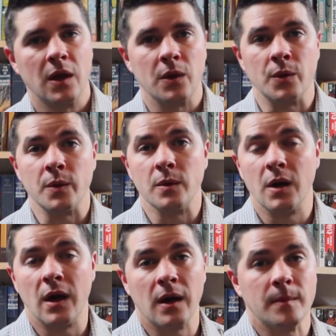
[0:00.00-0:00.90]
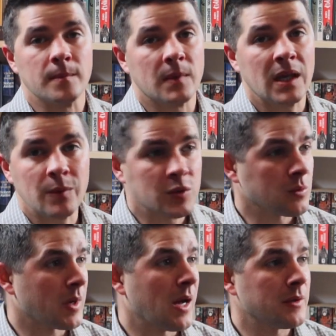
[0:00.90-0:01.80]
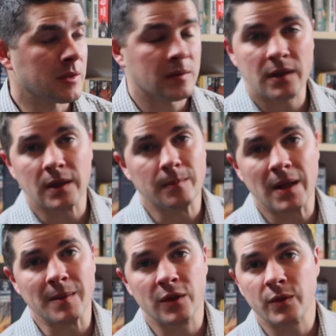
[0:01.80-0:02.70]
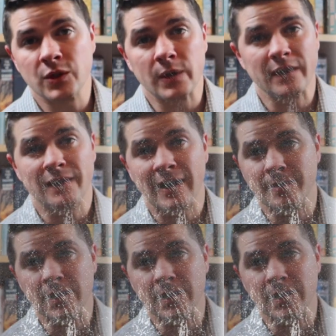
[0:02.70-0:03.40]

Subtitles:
who he was around in maybe 325